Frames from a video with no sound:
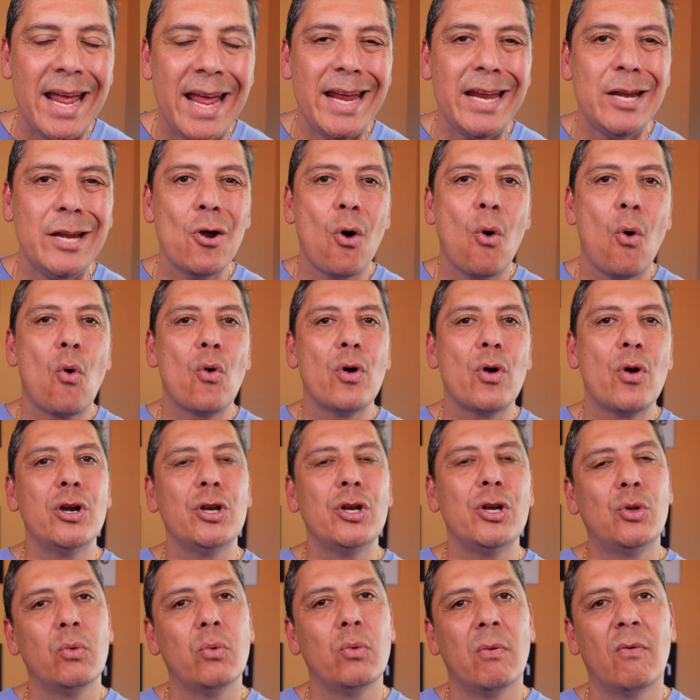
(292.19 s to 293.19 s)
in
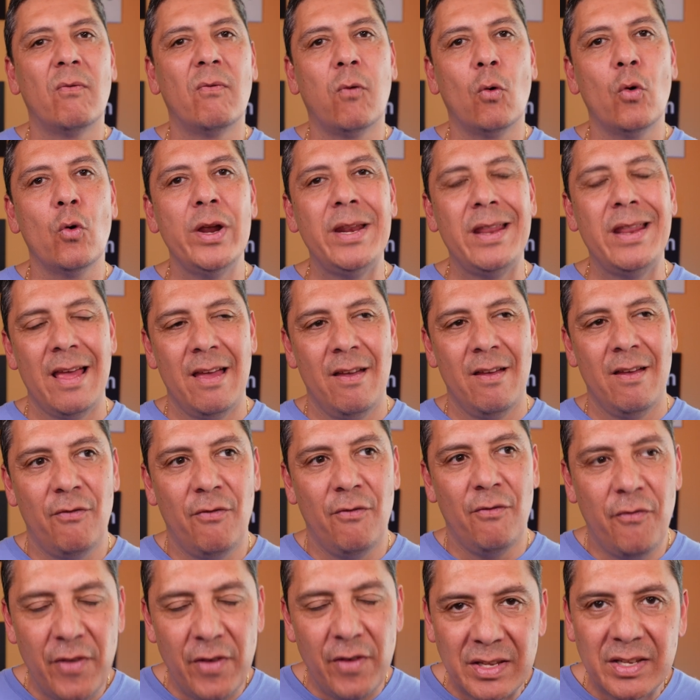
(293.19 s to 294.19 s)
order to avoid
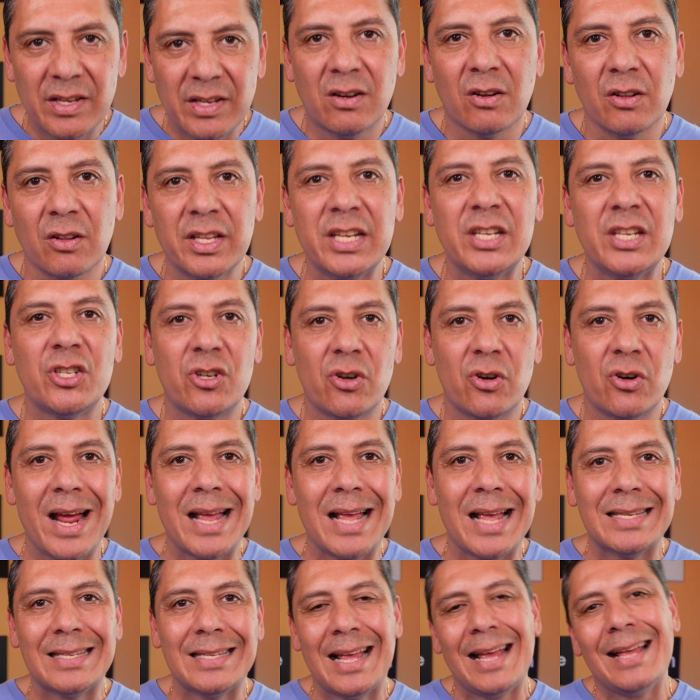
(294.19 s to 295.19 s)
physical
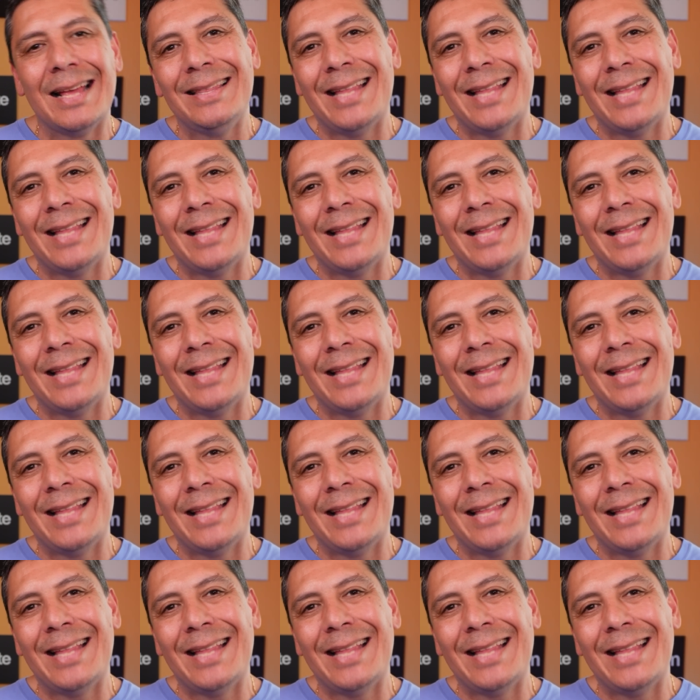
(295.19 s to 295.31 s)
distress